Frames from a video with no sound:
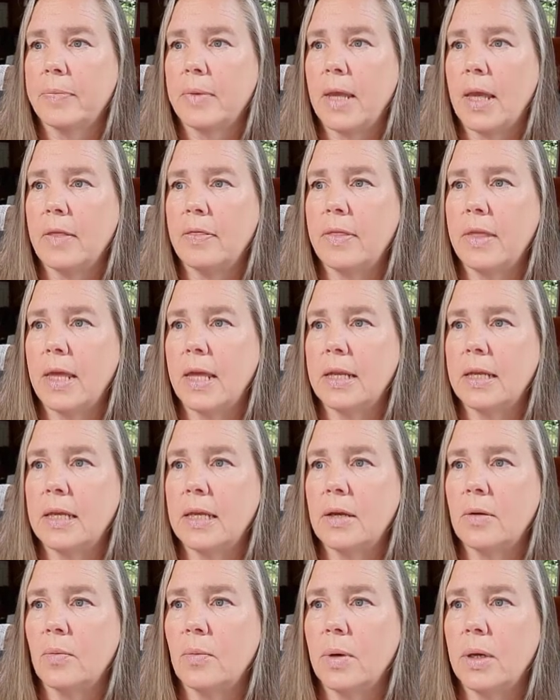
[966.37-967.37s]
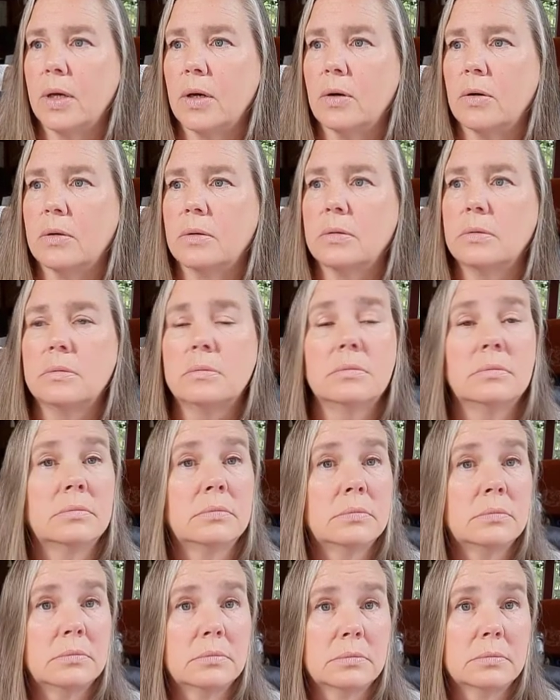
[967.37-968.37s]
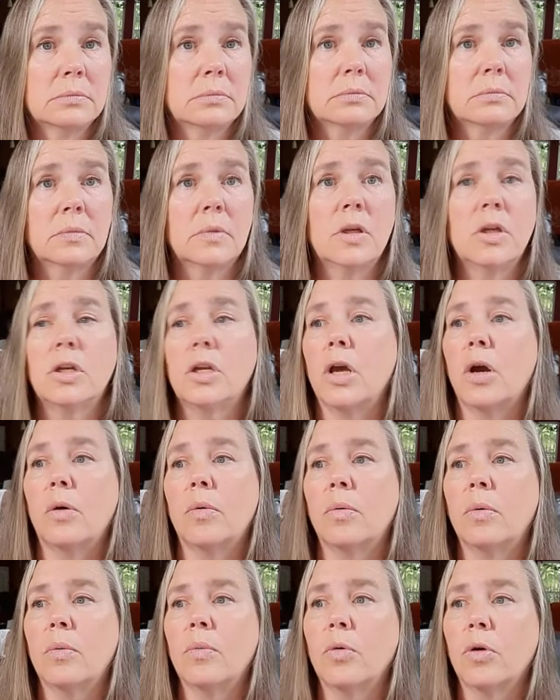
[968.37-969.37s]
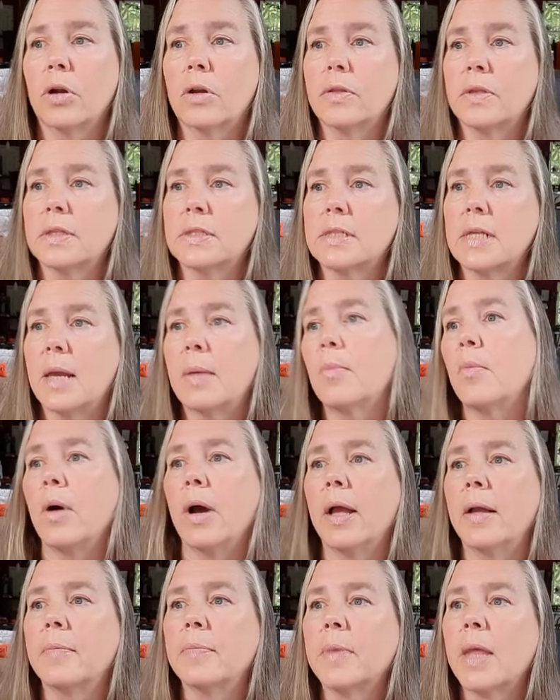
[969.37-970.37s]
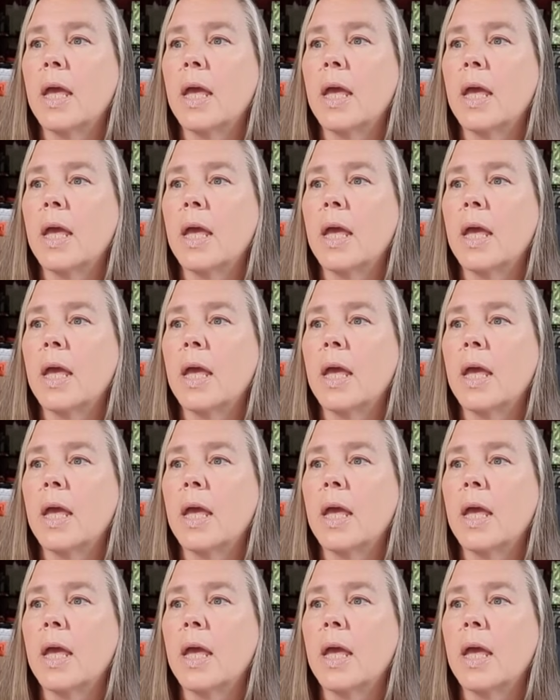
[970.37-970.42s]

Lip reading: and then it will, you know, work the same way.